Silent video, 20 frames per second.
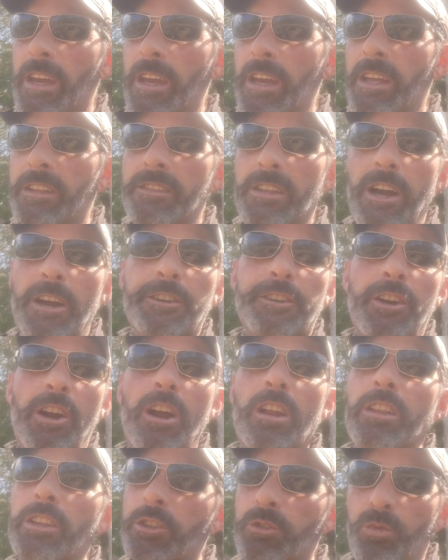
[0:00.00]
and that
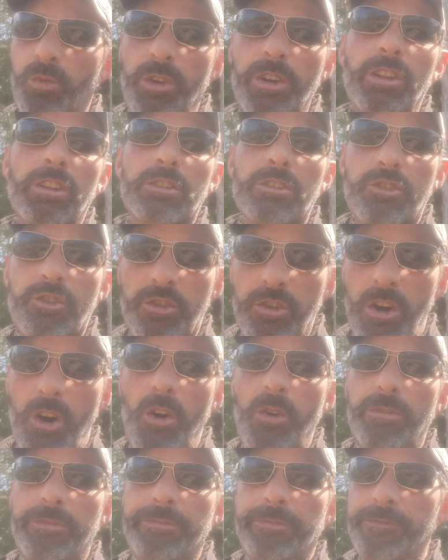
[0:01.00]
garlic will
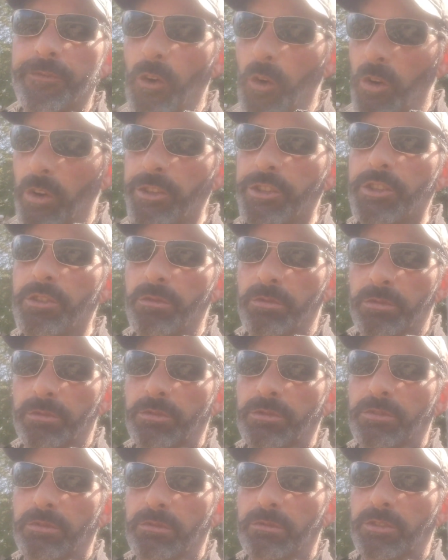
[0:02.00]
grow for you.
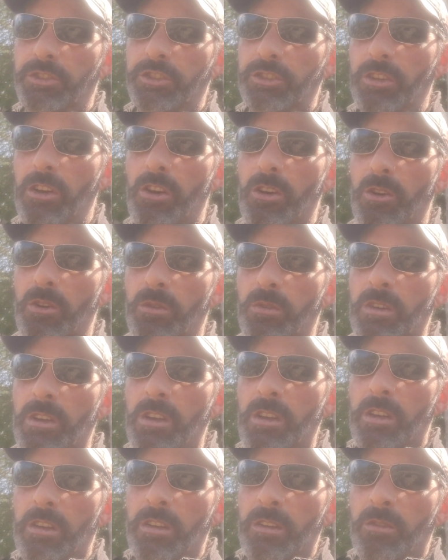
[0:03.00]
So
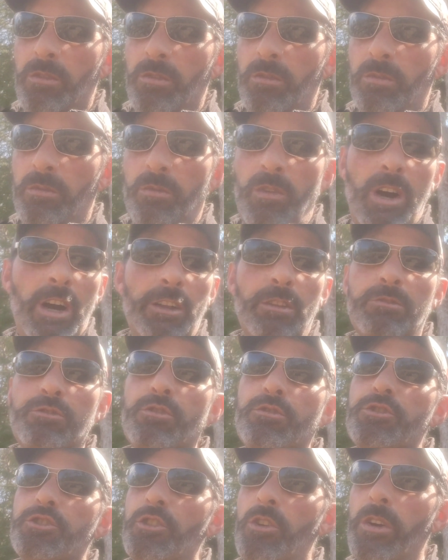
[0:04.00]
why don't
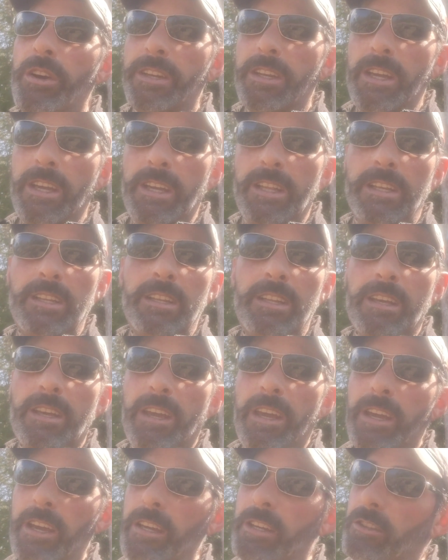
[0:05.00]
you join in
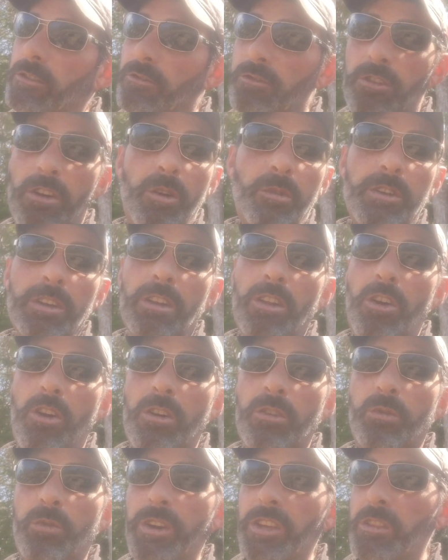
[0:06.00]
and grow it
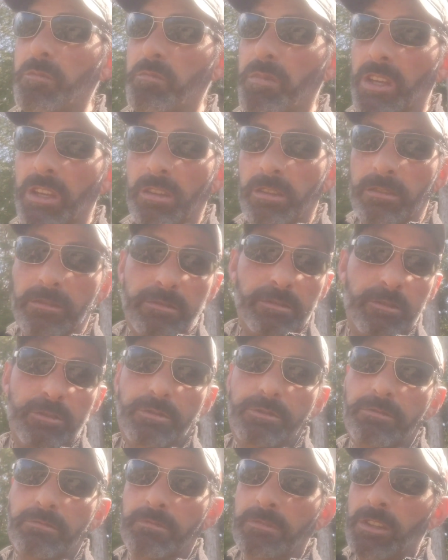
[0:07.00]
along with me?
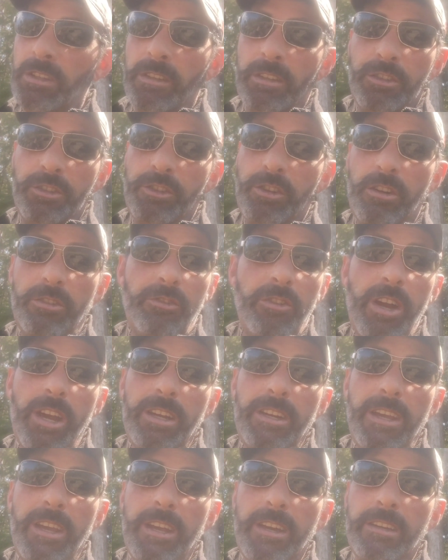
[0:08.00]
You're right
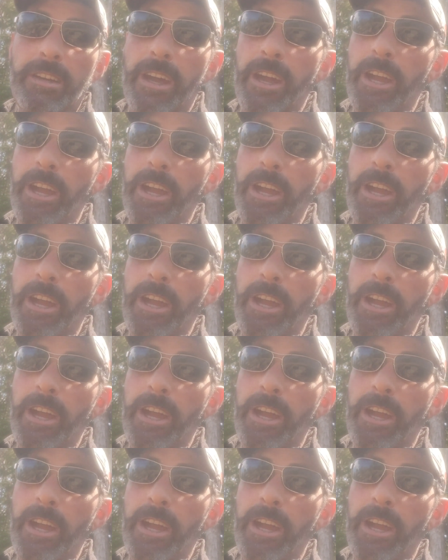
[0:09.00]
here,